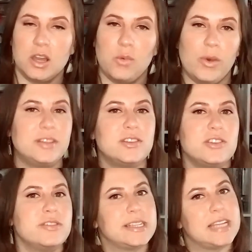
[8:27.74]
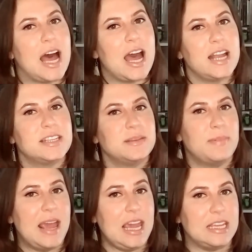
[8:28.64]
What did you decide to
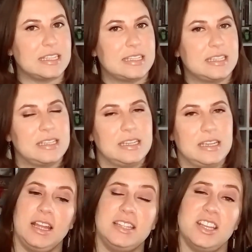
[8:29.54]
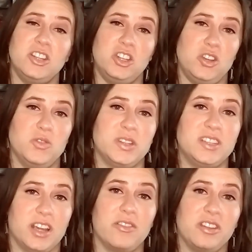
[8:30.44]
paint? Did you
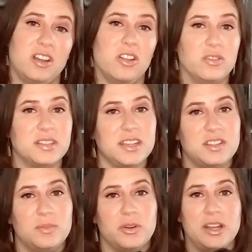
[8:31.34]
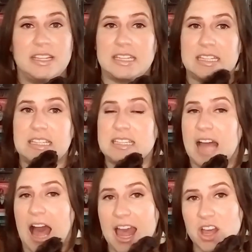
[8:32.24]
stick really closely to Bernice's
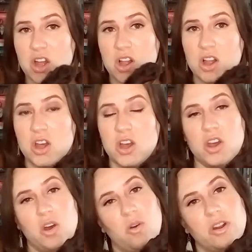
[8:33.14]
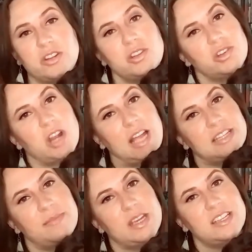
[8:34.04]
style? Or did you try
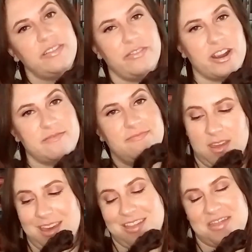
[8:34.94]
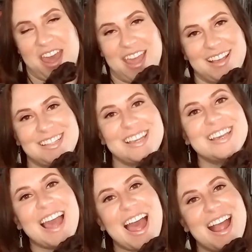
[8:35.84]
something different? Thanks
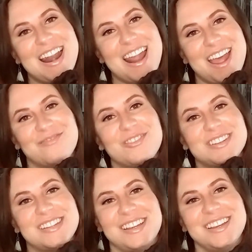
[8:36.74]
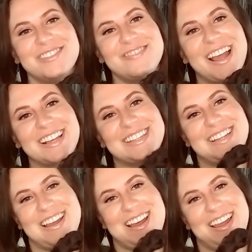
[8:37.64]
again, and we'll see you next
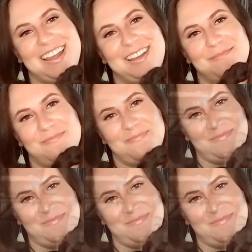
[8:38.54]
time!